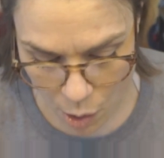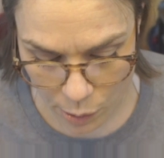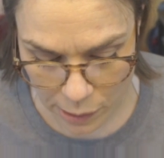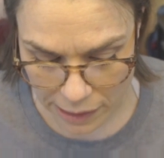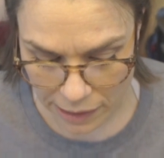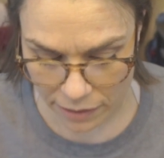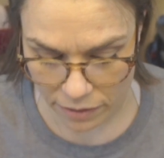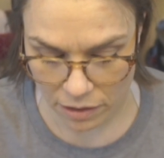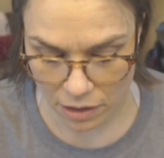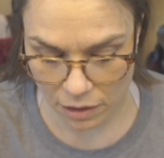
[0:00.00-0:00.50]

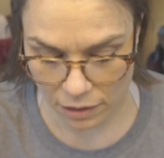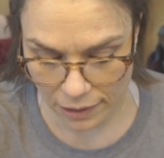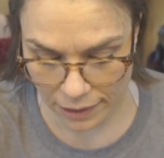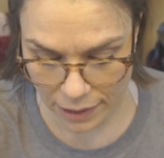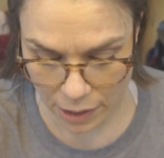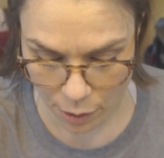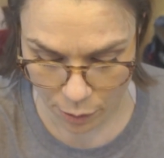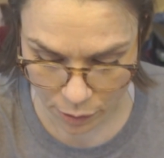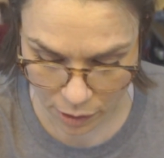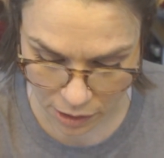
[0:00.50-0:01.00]
Okay, the
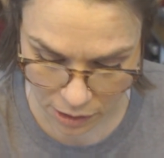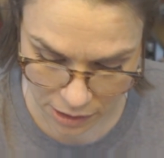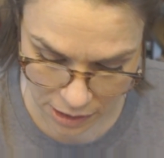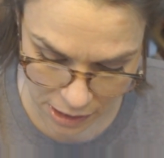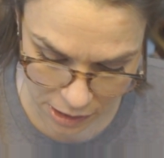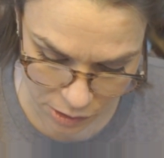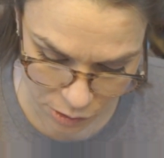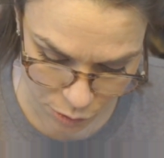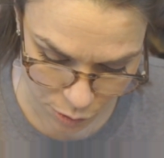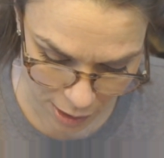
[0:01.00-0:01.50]
Leota
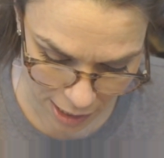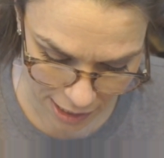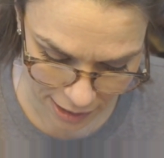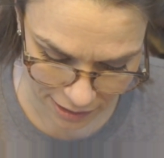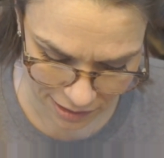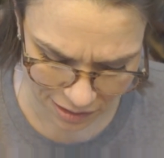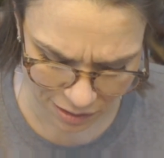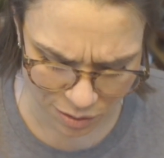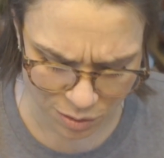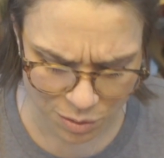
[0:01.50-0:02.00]
knit
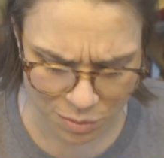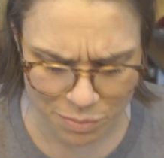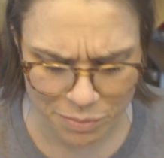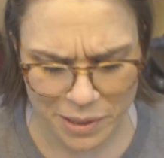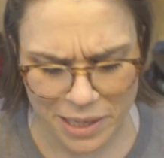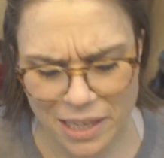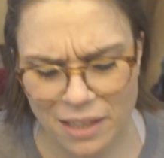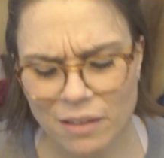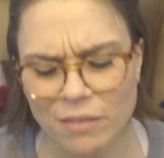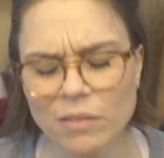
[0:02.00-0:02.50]
dress. Oh
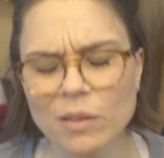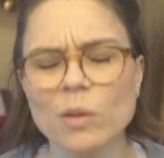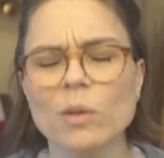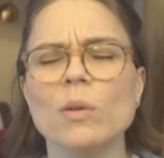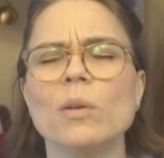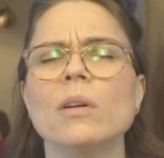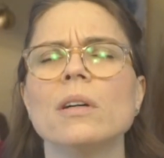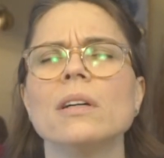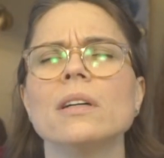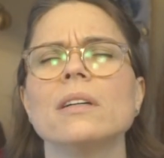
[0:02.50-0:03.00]
man, of
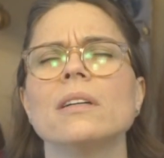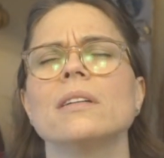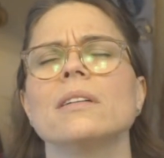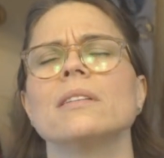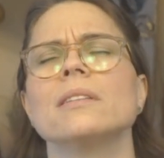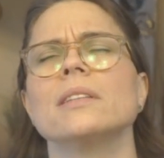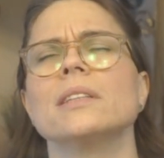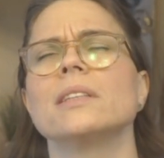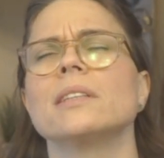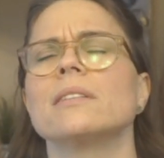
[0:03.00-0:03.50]

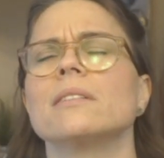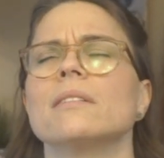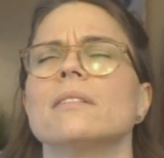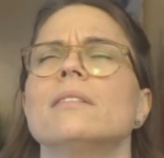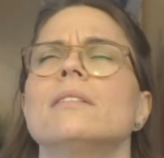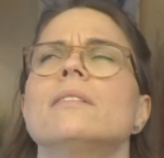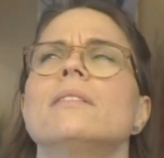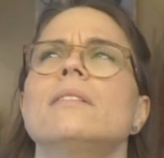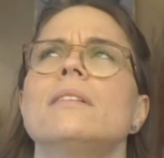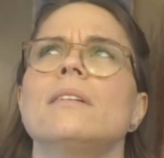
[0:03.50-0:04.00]
course.
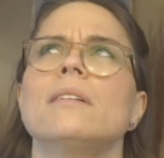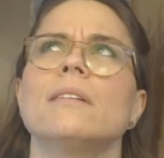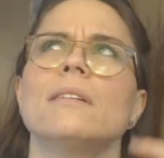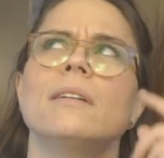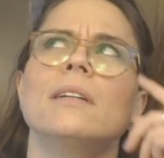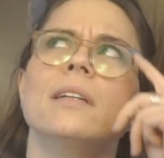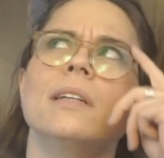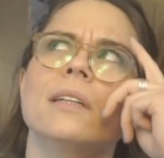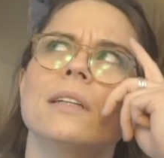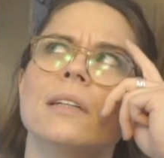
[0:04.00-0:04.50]

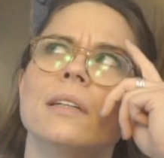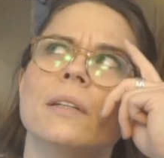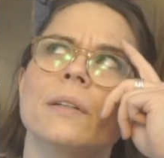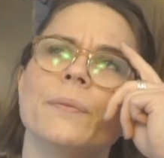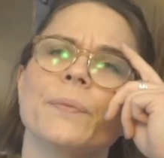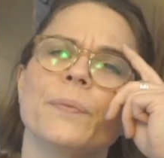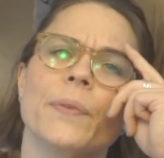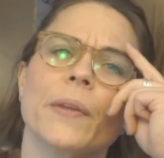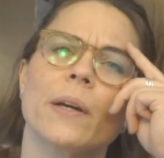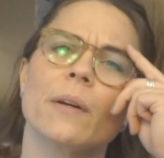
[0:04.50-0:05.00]

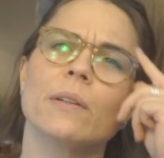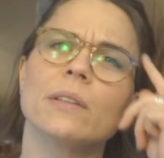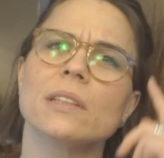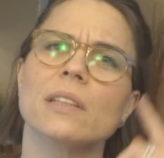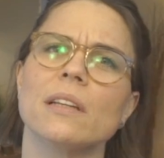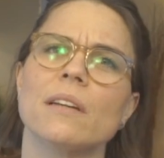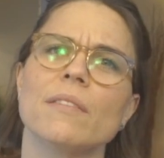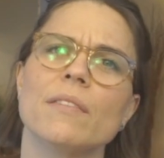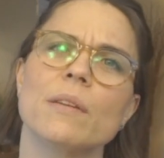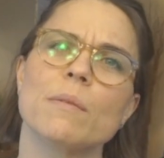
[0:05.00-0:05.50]
I always
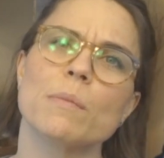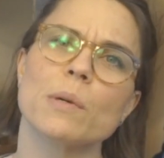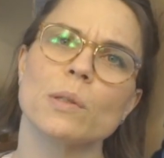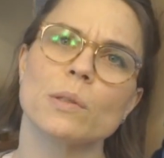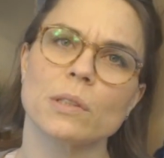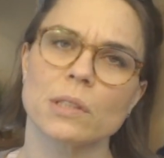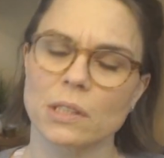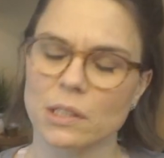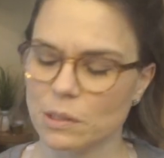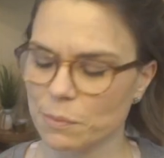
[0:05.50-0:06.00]
love the
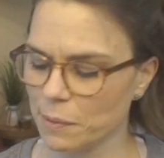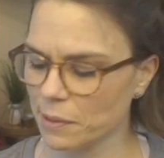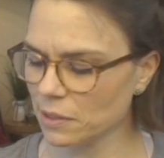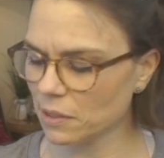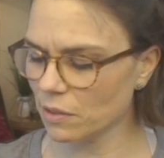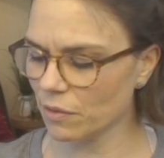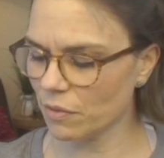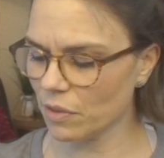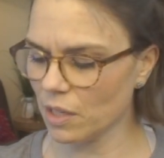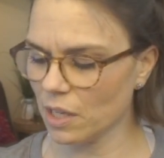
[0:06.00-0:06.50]
most
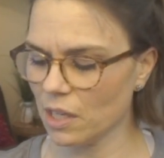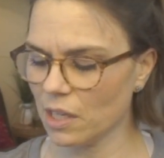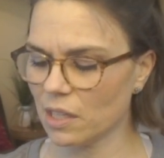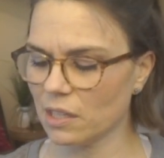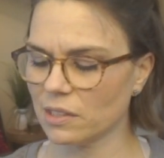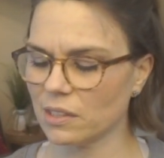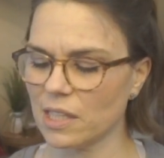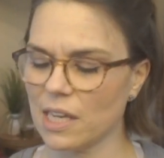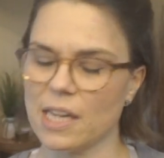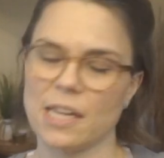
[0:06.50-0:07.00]
expensive thing.
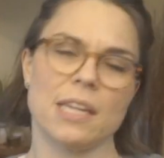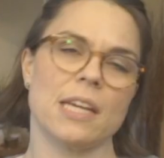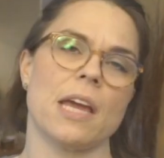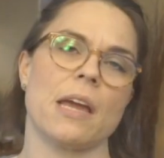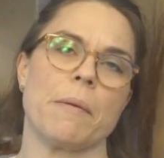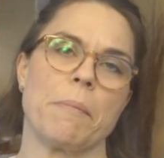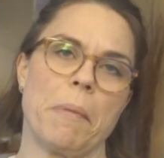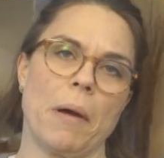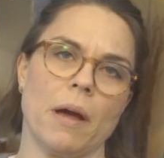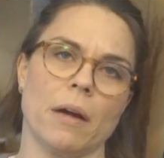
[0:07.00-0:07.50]
It's
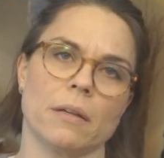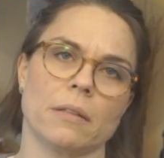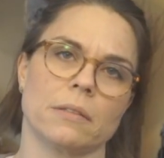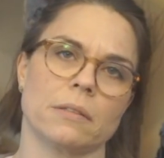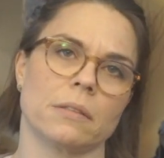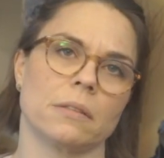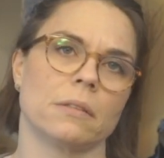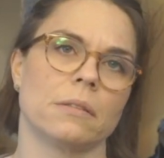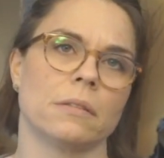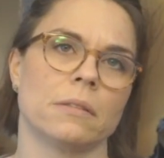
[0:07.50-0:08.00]
88
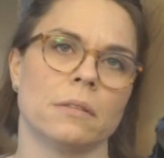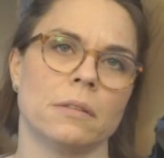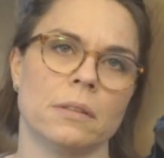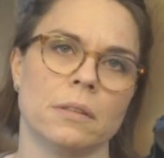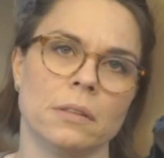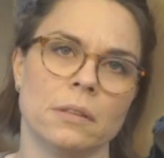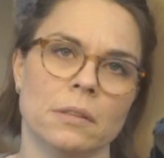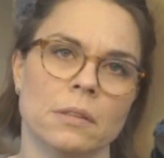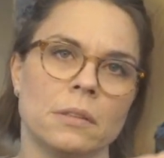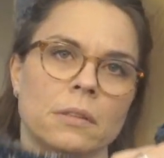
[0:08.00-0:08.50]
bucks.
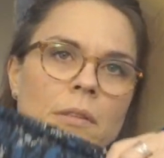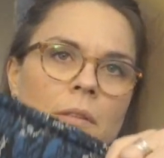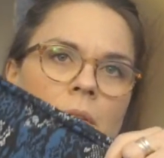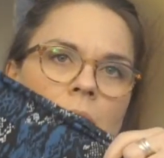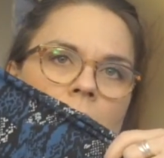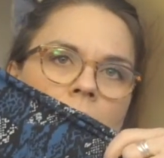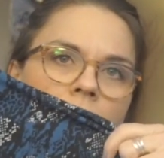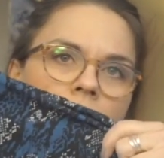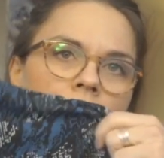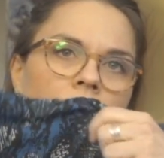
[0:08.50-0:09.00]

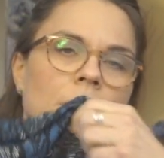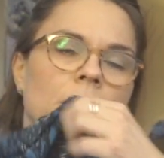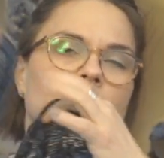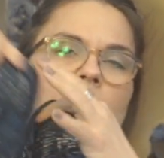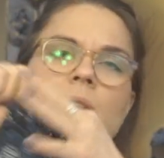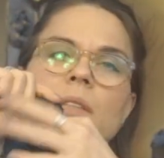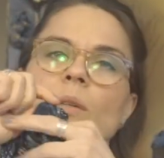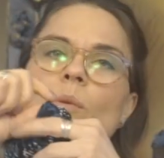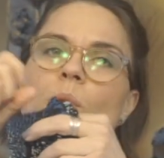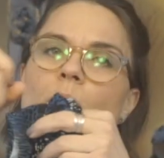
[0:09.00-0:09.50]

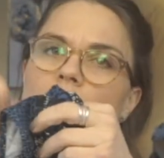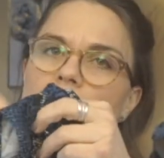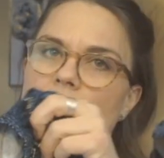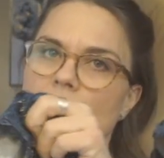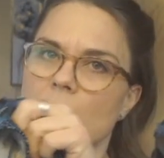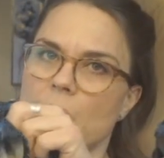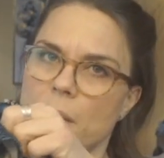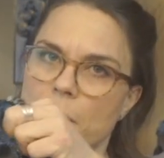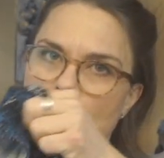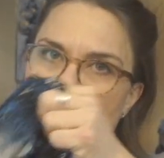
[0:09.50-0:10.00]
Was it worth
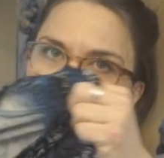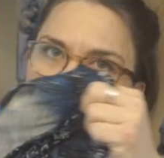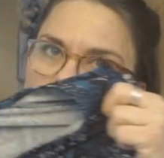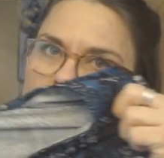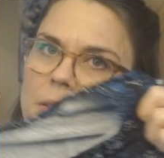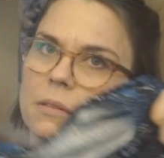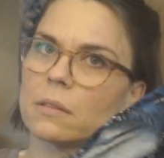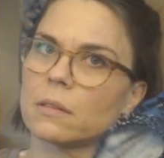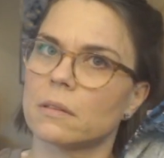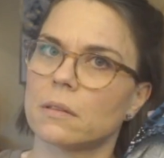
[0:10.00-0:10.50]
88
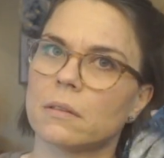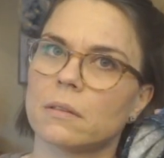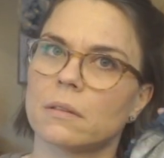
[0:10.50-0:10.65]
bucks?